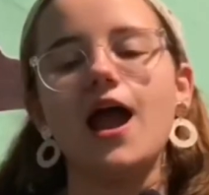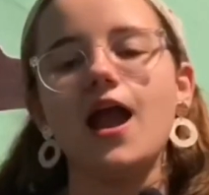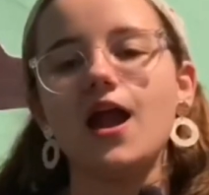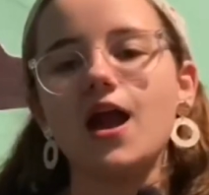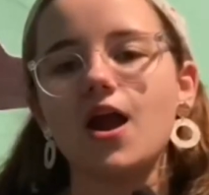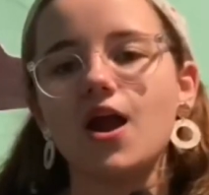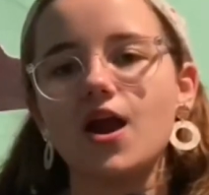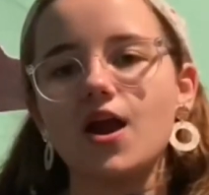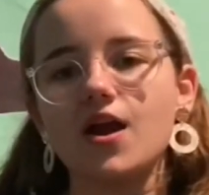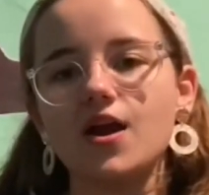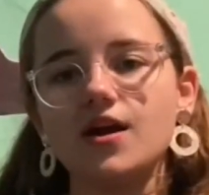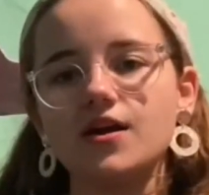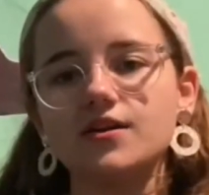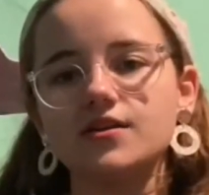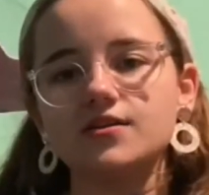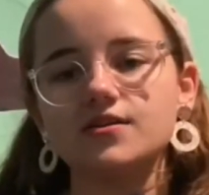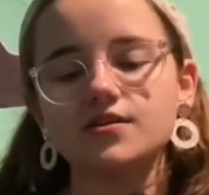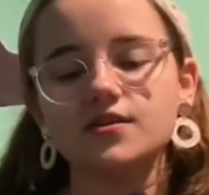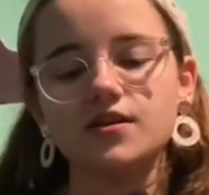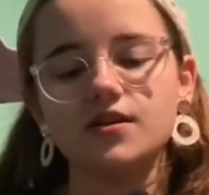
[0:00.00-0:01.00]

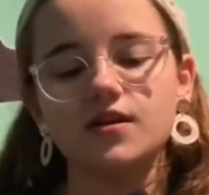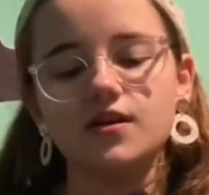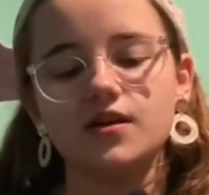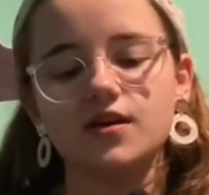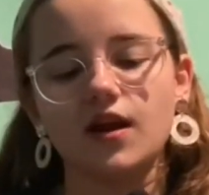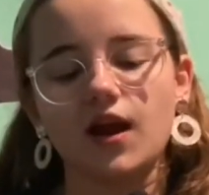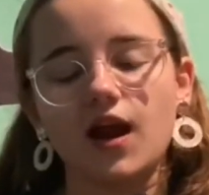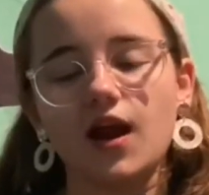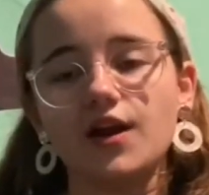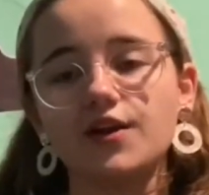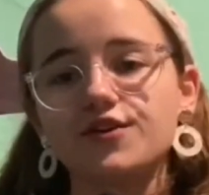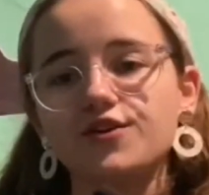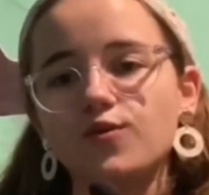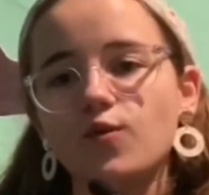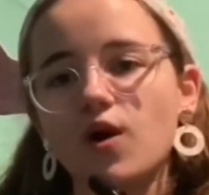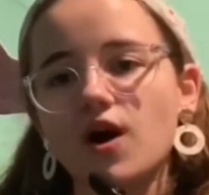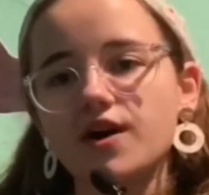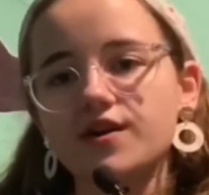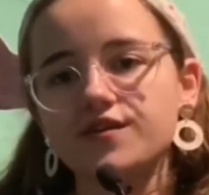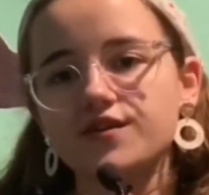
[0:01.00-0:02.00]
And in the
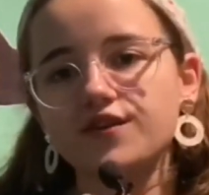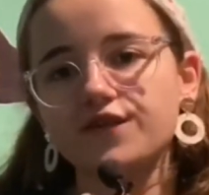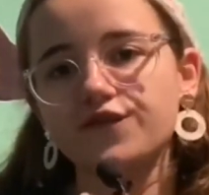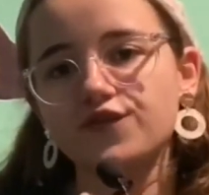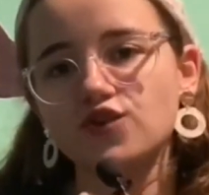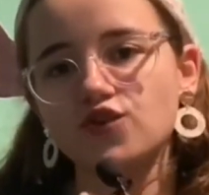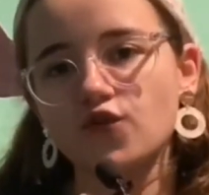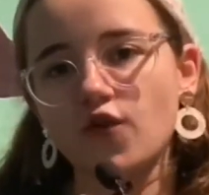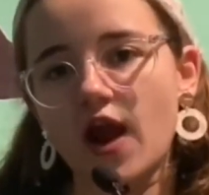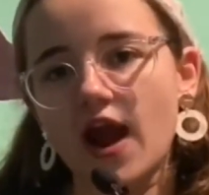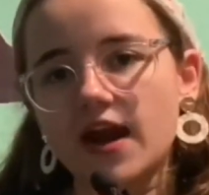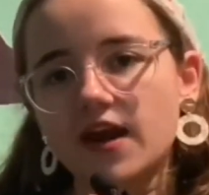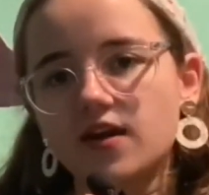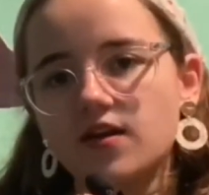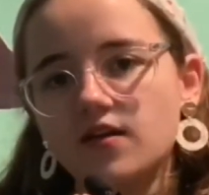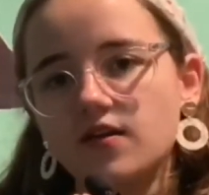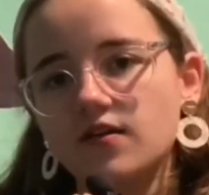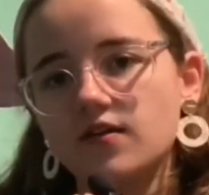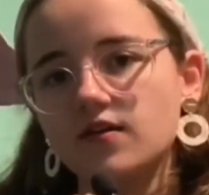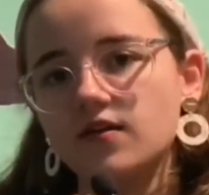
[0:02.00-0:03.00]
words of Shrek,
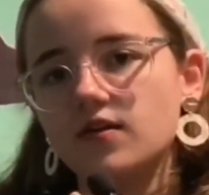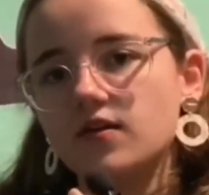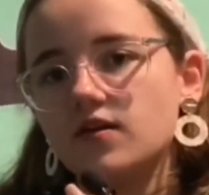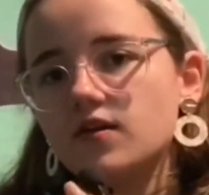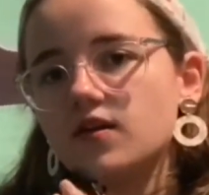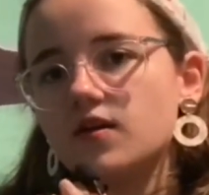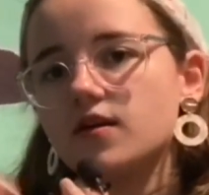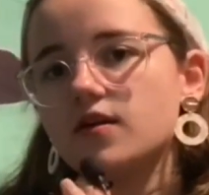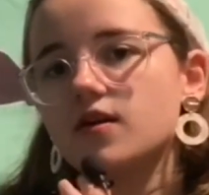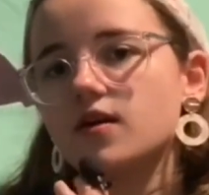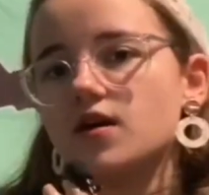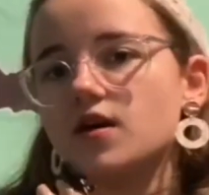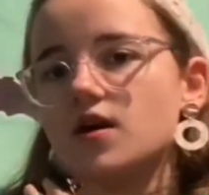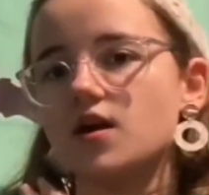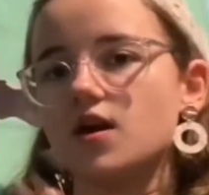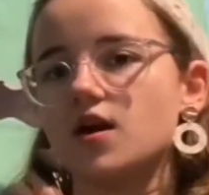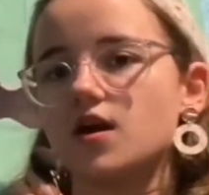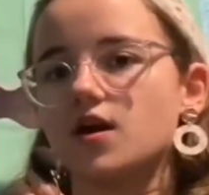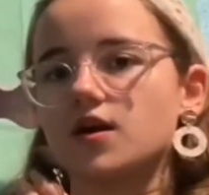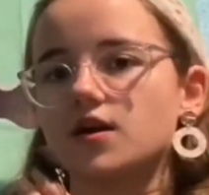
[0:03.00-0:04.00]

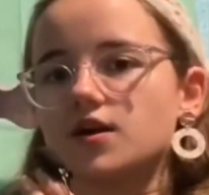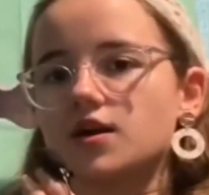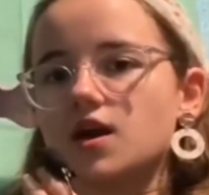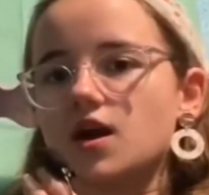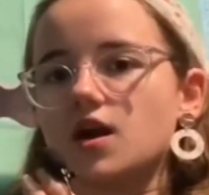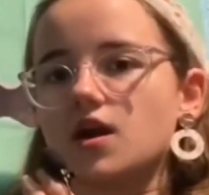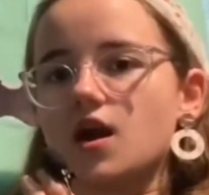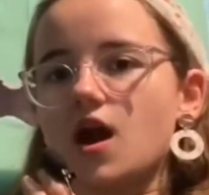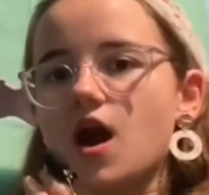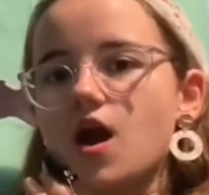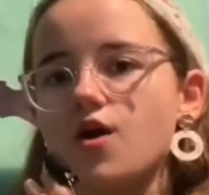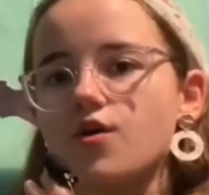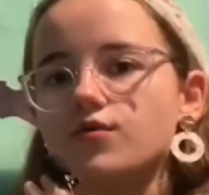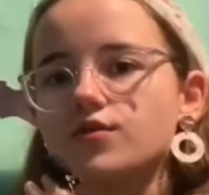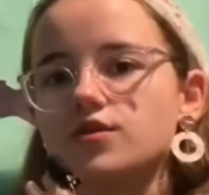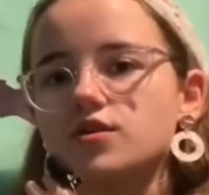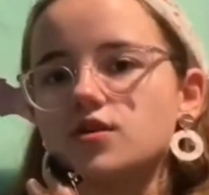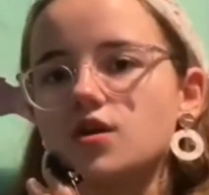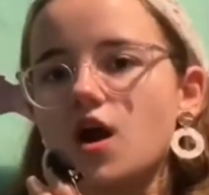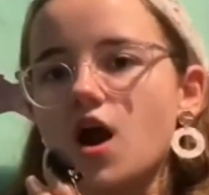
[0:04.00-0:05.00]
get
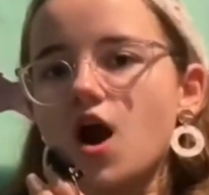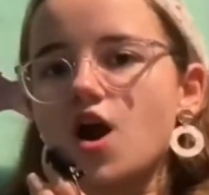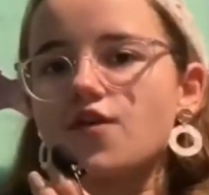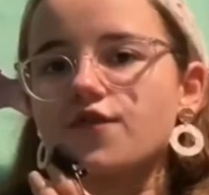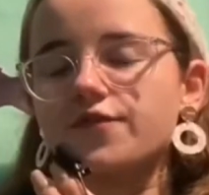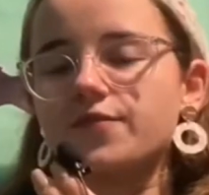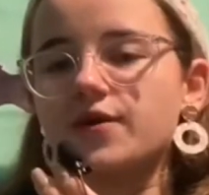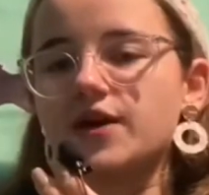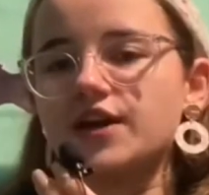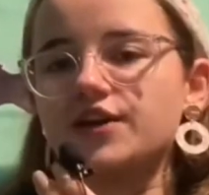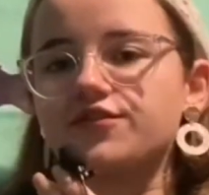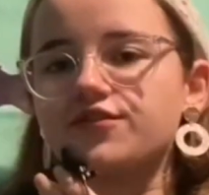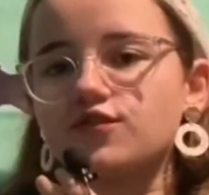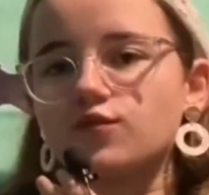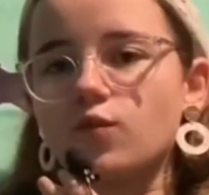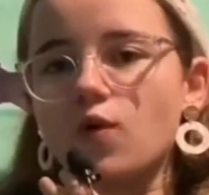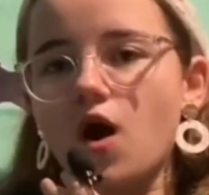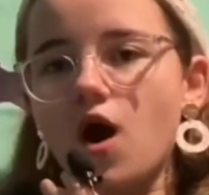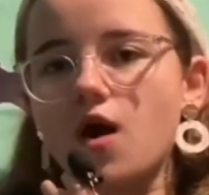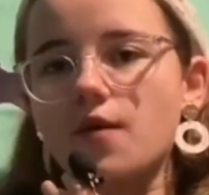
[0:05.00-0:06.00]
out of my
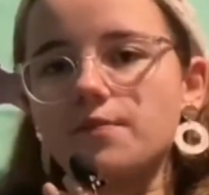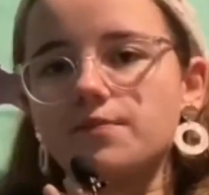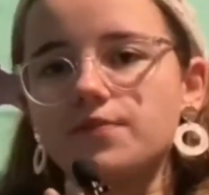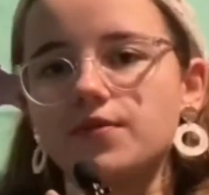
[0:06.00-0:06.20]
swamp.